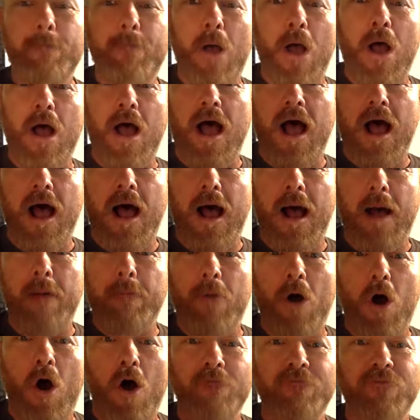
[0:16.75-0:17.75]
but
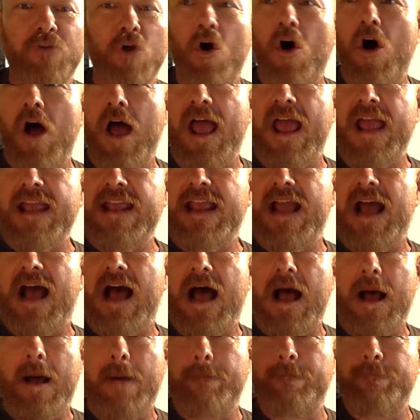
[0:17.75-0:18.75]
I've got had
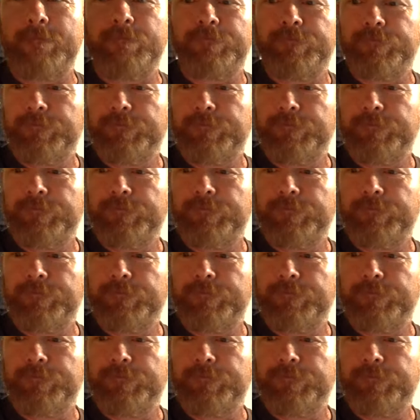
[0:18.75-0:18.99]
a